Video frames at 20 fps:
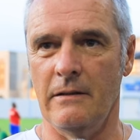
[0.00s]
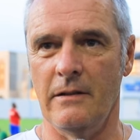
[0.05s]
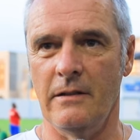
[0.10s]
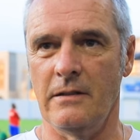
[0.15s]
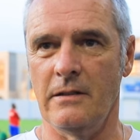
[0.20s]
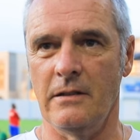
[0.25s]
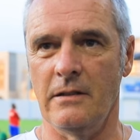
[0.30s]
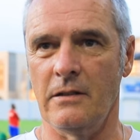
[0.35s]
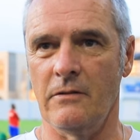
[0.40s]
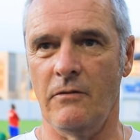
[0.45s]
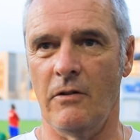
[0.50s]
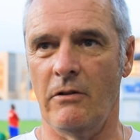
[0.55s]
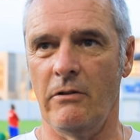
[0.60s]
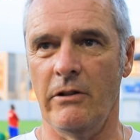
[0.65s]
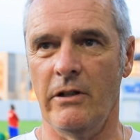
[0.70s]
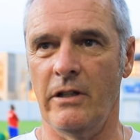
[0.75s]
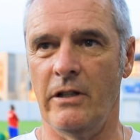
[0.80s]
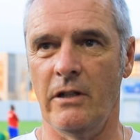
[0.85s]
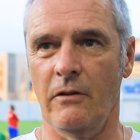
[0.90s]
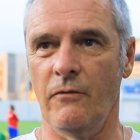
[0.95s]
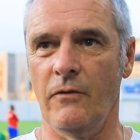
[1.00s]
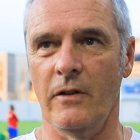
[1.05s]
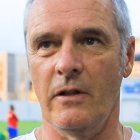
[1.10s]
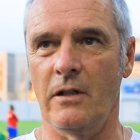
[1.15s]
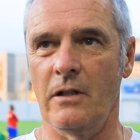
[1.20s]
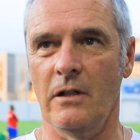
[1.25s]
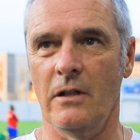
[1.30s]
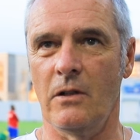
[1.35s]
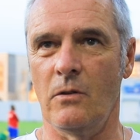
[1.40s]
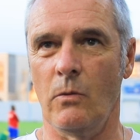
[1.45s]
This is a very
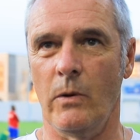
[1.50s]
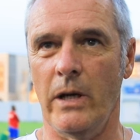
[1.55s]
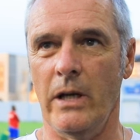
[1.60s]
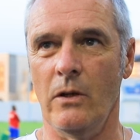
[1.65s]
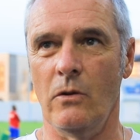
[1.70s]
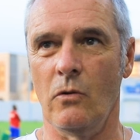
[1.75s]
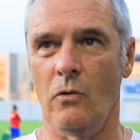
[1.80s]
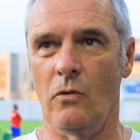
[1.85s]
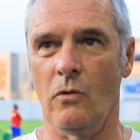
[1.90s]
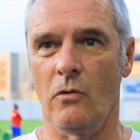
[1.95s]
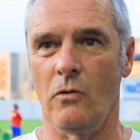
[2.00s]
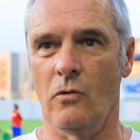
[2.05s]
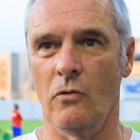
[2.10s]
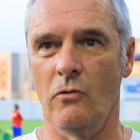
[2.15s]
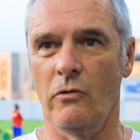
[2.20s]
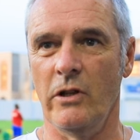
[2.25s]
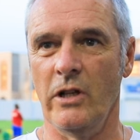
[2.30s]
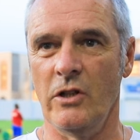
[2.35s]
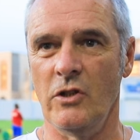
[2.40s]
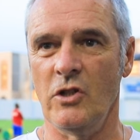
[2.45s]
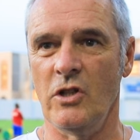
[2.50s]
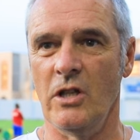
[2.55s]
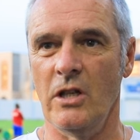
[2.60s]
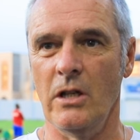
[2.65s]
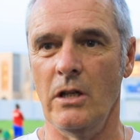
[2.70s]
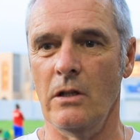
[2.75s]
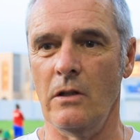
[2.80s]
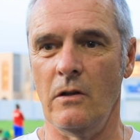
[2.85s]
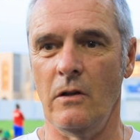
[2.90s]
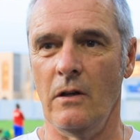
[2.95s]
difficult way to reach
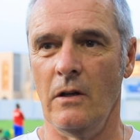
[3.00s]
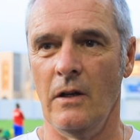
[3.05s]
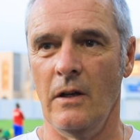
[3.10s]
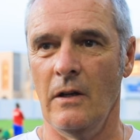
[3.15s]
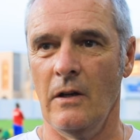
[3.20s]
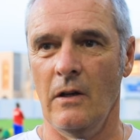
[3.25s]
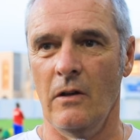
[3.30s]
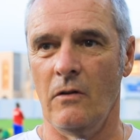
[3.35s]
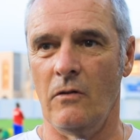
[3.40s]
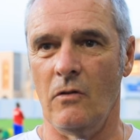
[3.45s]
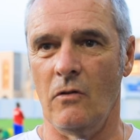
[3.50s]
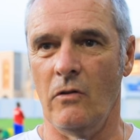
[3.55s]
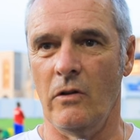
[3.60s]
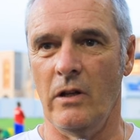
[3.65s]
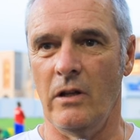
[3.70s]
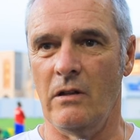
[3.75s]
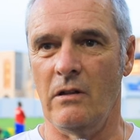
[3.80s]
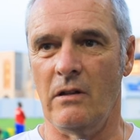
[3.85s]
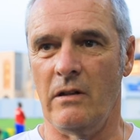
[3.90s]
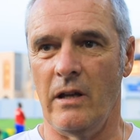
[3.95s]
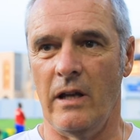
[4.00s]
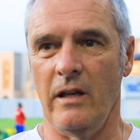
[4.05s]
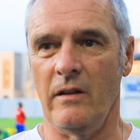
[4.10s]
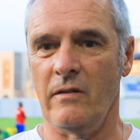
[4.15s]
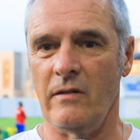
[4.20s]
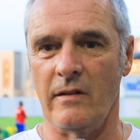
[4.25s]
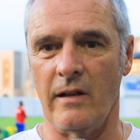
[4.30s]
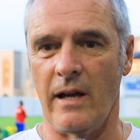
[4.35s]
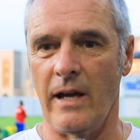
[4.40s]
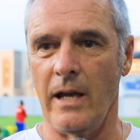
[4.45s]
here, so it
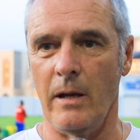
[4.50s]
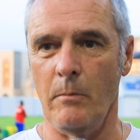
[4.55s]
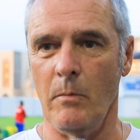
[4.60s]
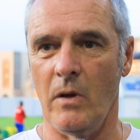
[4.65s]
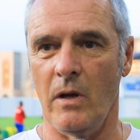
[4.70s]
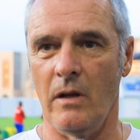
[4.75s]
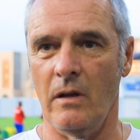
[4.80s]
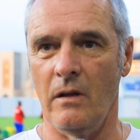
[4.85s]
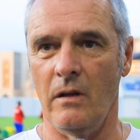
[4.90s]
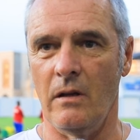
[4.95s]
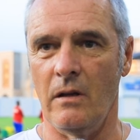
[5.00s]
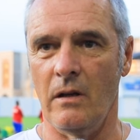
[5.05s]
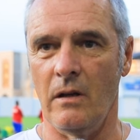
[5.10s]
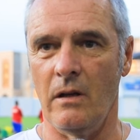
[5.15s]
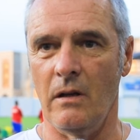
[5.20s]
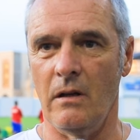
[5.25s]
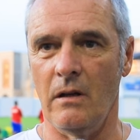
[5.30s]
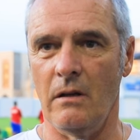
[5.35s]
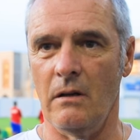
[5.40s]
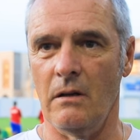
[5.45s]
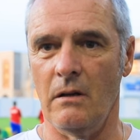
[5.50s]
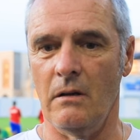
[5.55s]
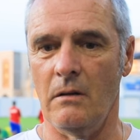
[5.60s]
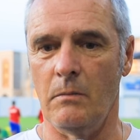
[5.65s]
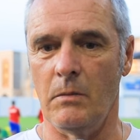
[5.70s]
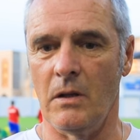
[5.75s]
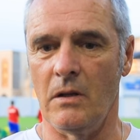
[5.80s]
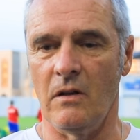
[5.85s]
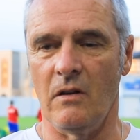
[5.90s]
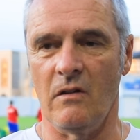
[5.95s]
takes time.
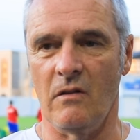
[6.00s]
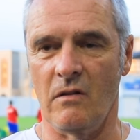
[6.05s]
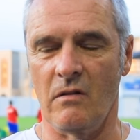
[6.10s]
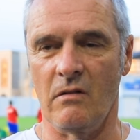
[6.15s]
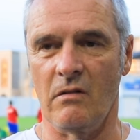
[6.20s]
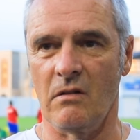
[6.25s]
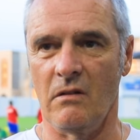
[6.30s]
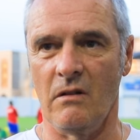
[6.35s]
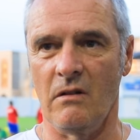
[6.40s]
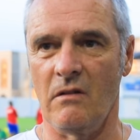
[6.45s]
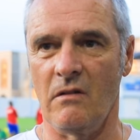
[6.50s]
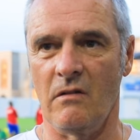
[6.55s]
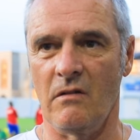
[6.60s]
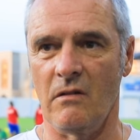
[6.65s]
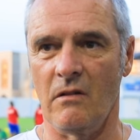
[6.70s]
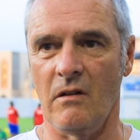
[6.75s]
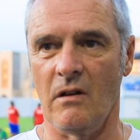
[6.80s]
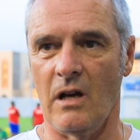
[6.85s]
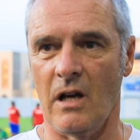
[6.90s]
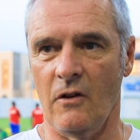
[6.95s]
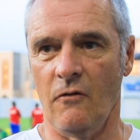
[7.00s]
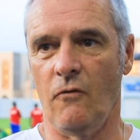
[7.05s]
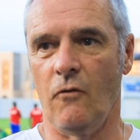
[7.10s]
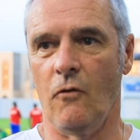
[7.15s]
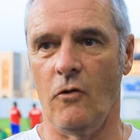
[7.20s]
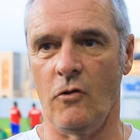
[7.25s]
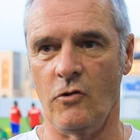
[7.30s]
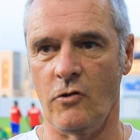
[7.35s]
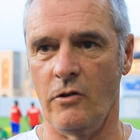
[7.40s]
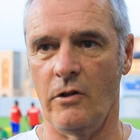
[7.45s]
But it's
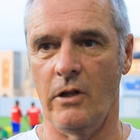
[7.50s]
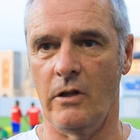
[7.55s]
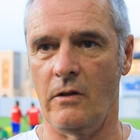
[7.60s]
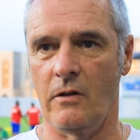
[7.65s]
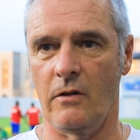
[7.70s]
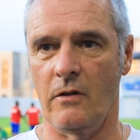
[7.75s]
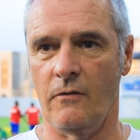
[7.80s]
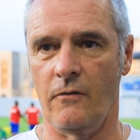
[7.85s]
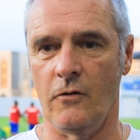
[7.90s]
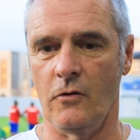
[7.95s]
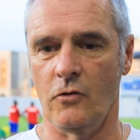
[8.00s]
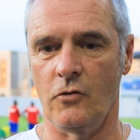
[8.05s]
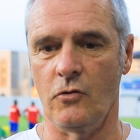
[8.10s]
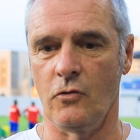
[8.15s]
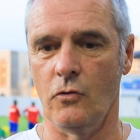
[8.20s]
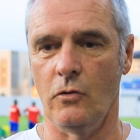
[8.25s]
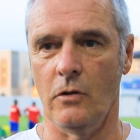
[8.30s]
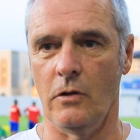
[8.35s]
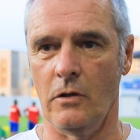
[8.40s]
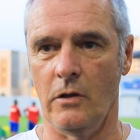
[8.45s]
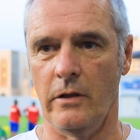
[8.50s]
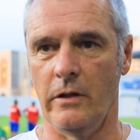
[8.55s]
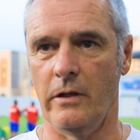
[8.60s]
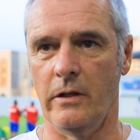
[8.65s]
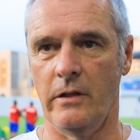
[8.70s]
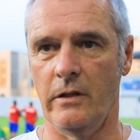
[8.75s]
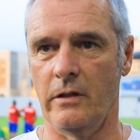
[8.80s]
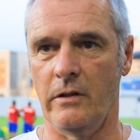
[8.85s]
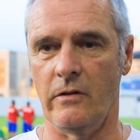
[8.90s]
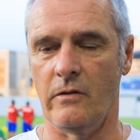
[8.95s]
unfortunate for sure.
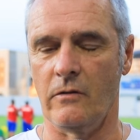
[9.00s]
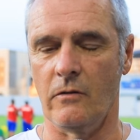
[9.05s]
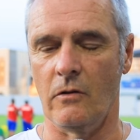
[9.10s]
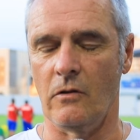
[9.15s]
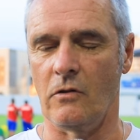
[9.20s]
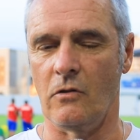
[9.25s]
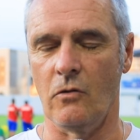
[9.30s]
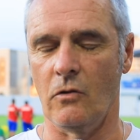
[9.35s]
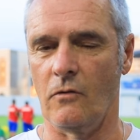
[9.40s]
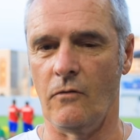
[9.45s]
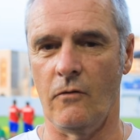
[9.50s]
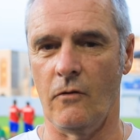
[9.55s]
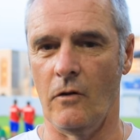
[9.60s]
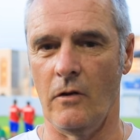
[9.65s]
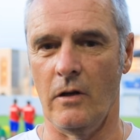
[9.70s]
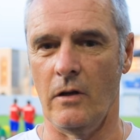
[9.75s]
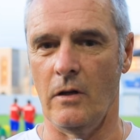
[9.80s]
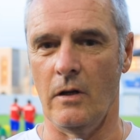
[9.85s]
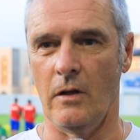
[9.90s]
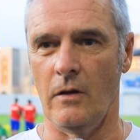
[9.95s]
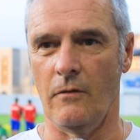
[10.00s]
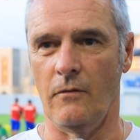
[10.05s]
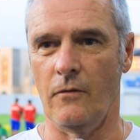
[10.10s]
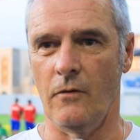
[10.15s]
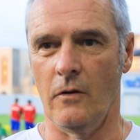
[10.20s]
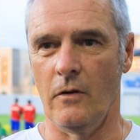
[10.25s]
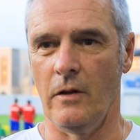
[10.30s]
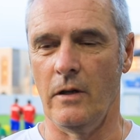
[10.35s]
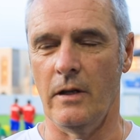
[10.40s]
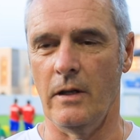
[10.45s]
It's not good for the
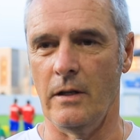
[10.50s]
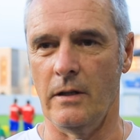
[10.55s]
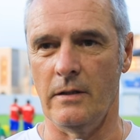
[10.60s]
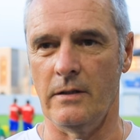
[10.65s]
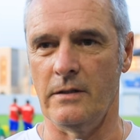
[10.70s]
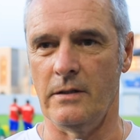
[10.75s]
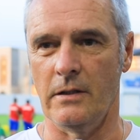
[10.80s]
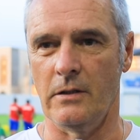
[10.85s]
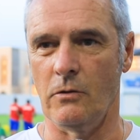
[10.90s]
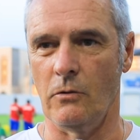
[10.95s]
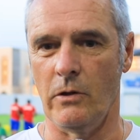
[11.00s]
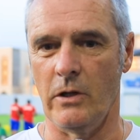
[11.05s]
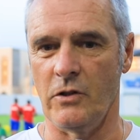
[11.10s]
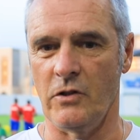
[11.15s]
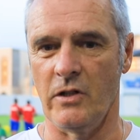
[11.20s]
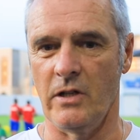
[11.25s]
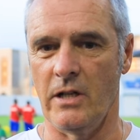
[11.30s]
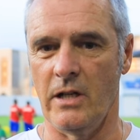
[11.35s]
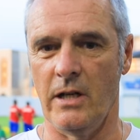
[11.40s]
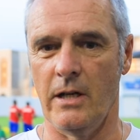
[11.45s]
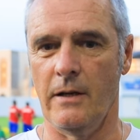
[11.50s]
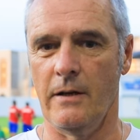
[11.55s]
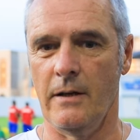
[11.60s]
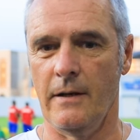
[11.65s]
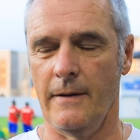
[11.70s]
situation here.